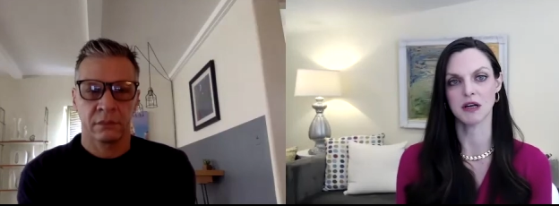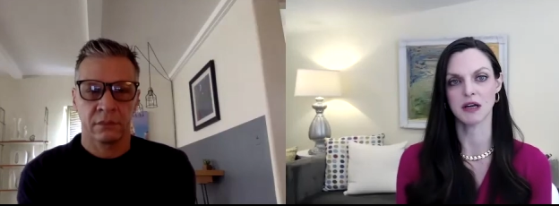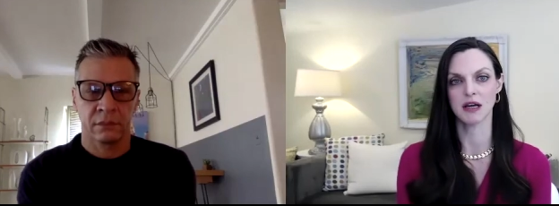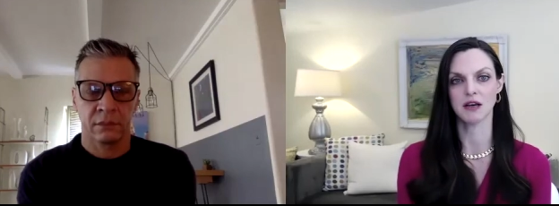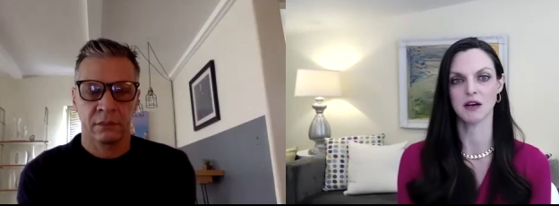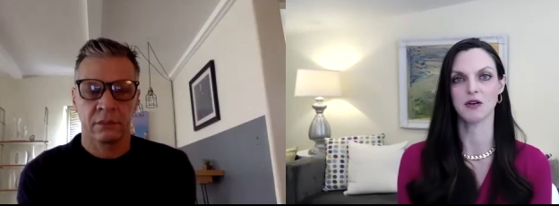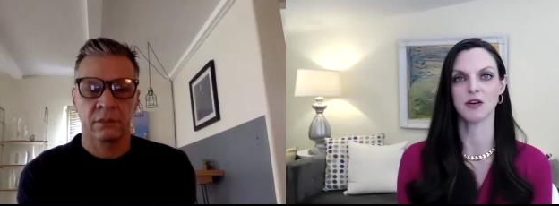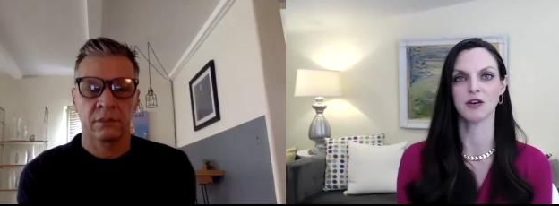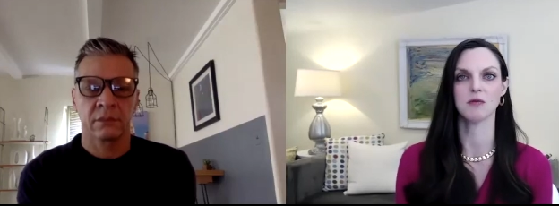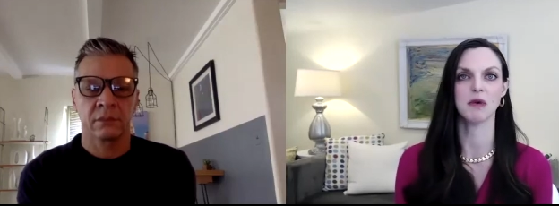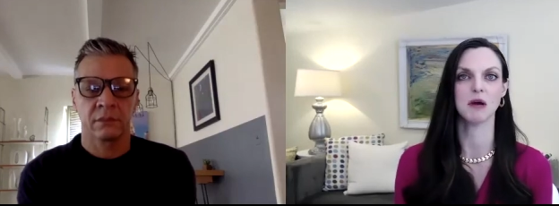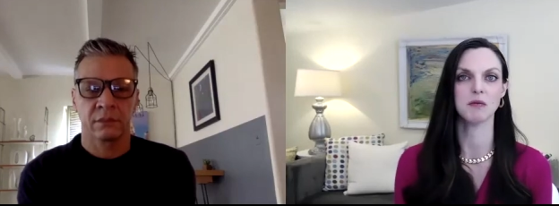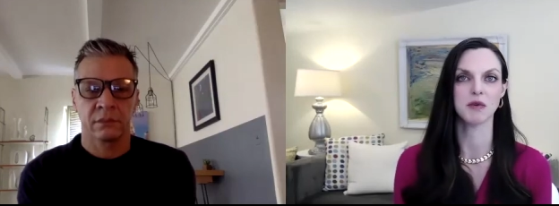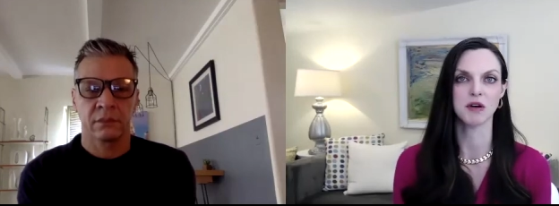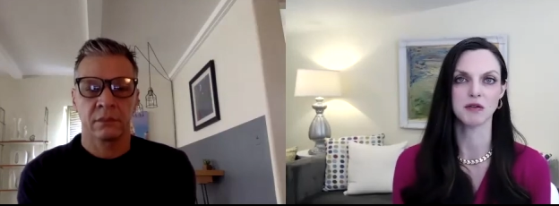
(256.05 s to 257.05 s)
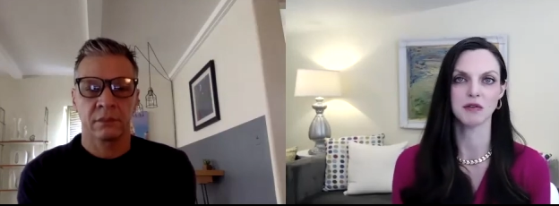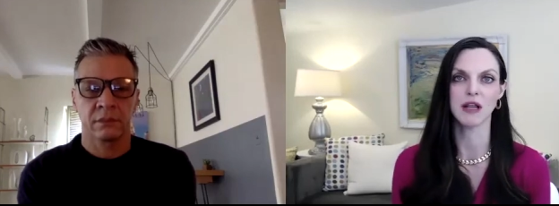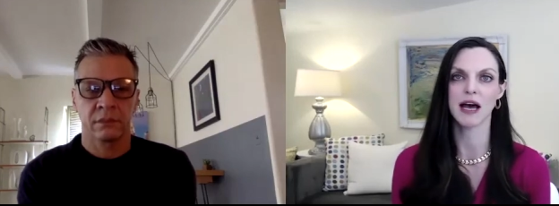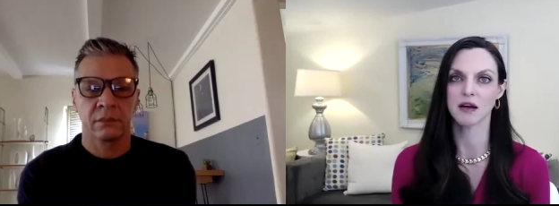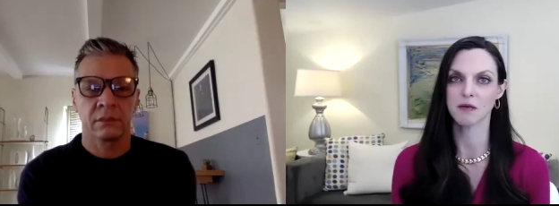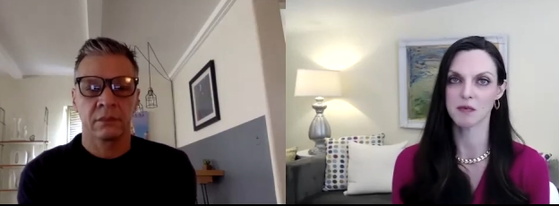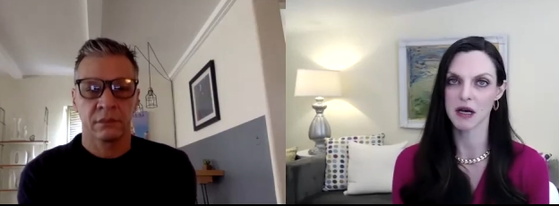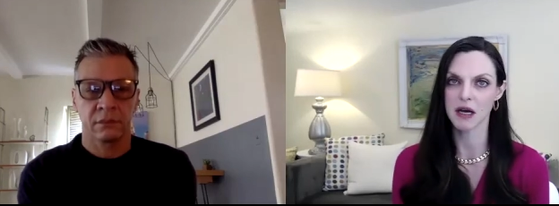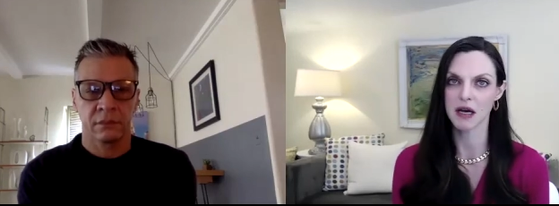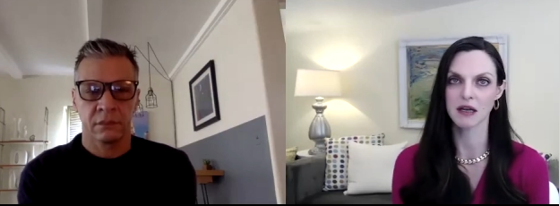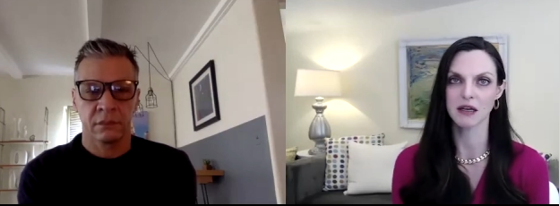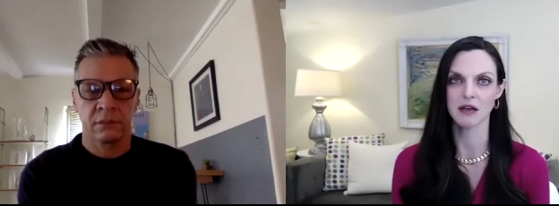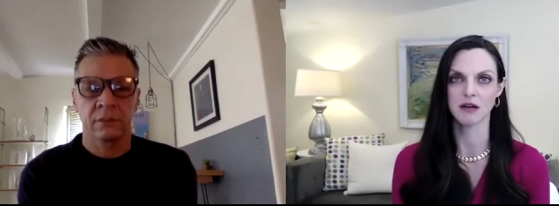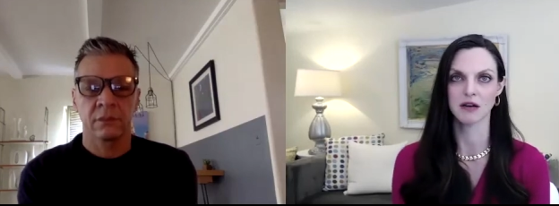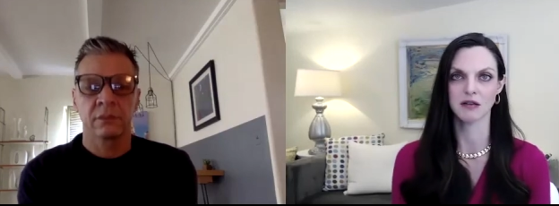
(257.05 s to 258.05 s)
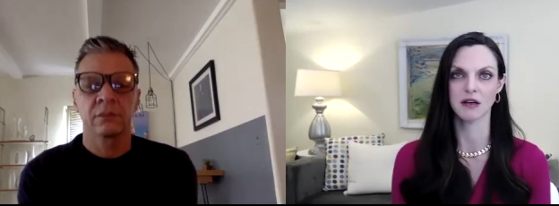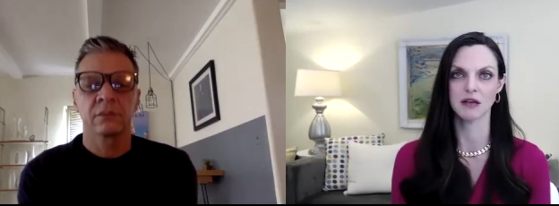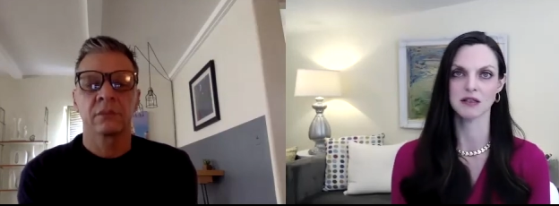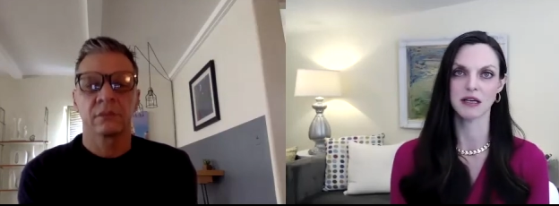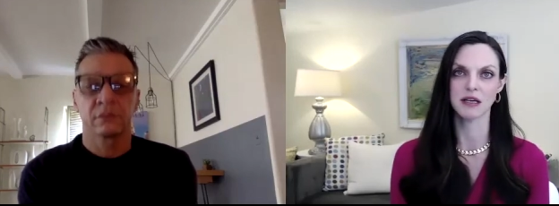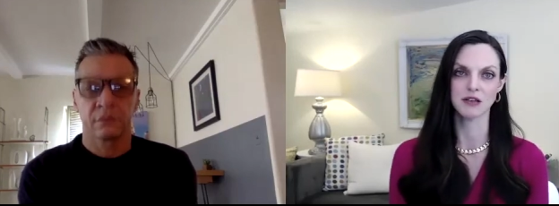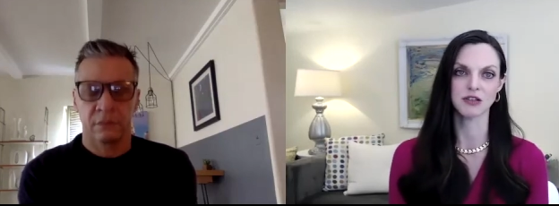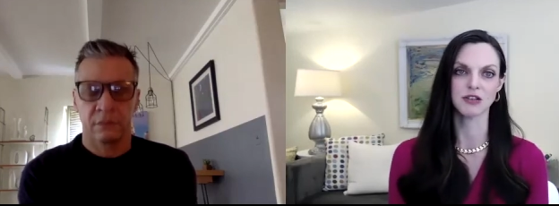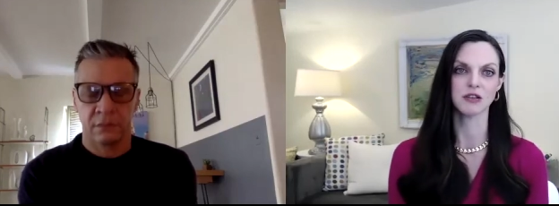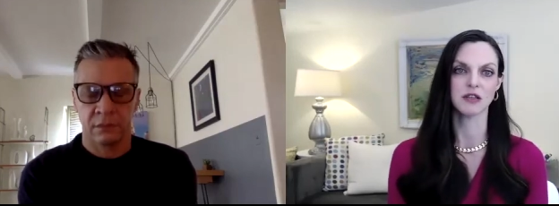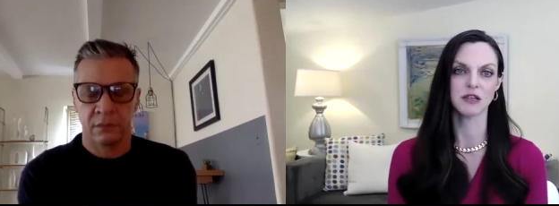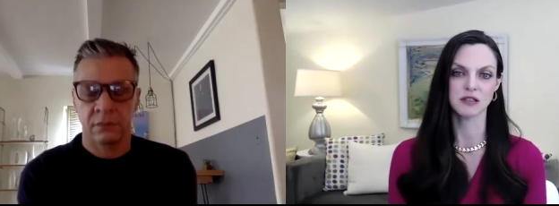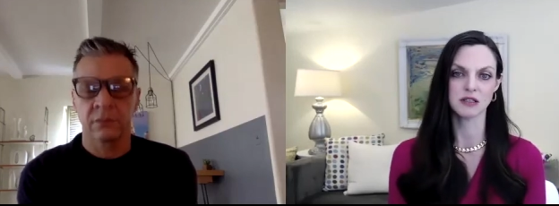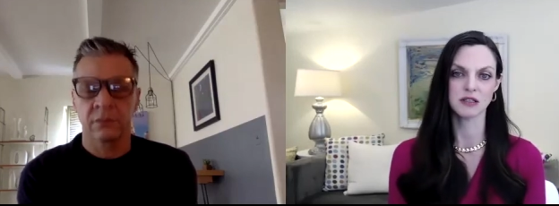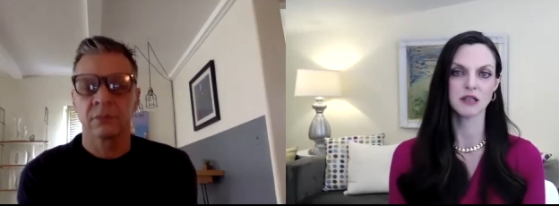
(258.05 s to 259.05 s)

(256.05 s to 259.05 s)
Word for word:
Speaker 1: I know you're a member of LAGPA here in Los Angeles